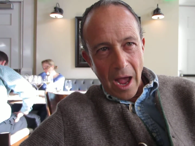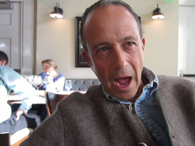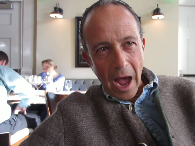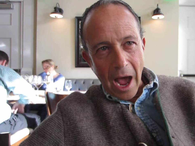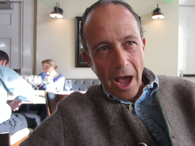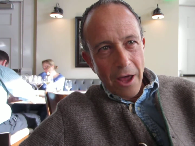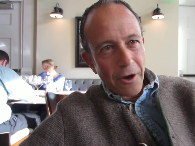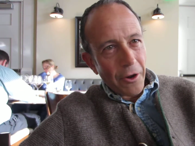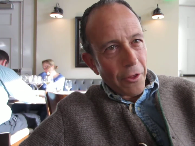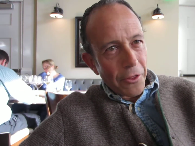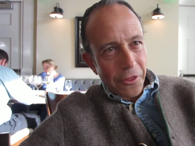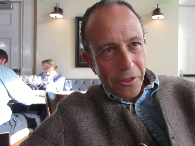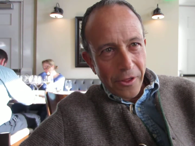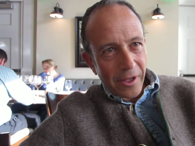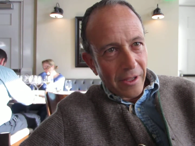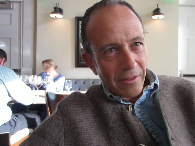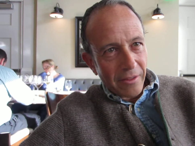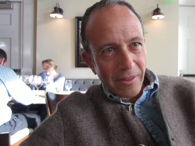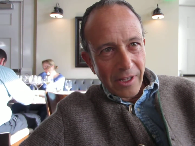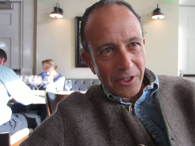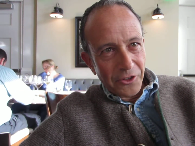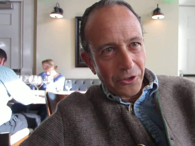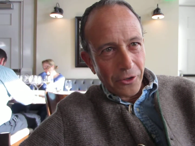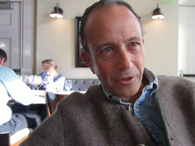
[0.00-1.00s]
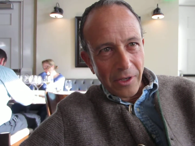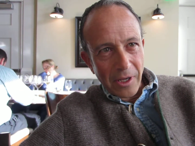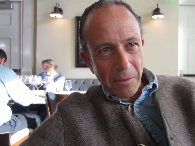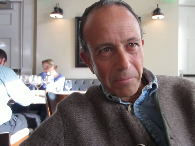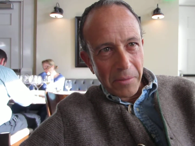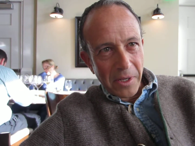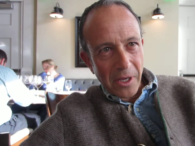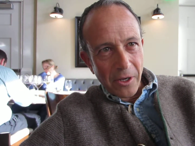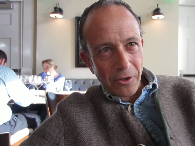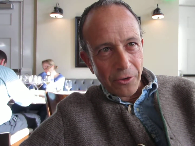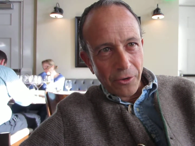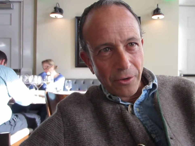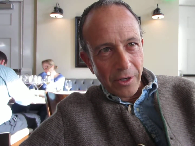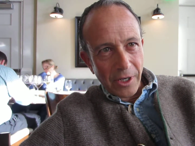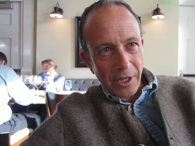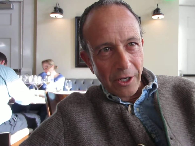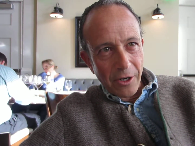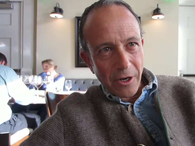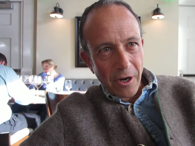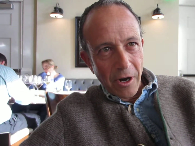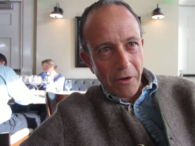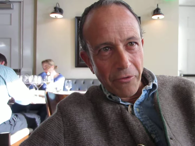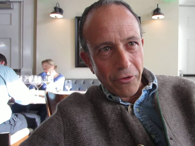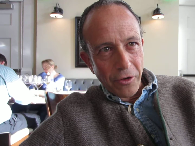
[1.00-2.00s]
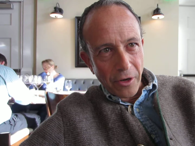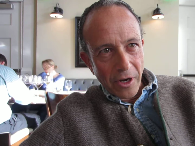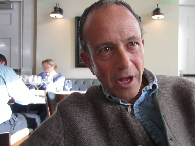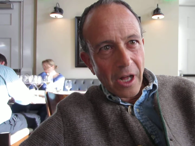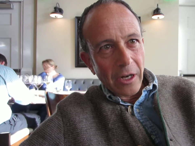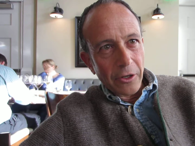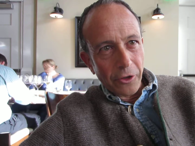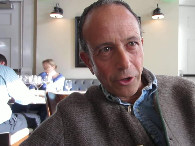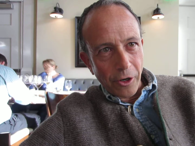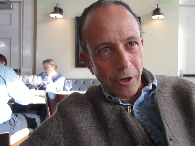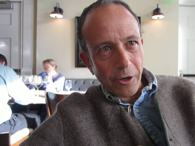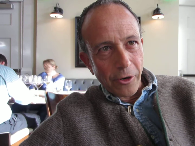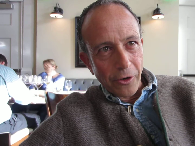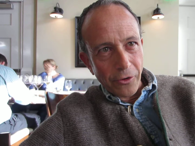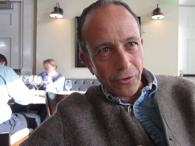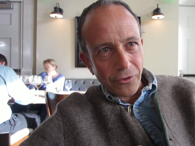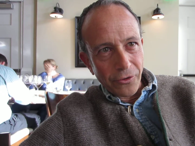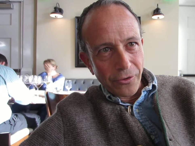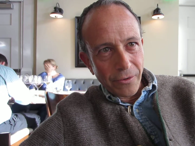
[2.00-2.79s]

I don't think that you can be a good leader if you're not curious.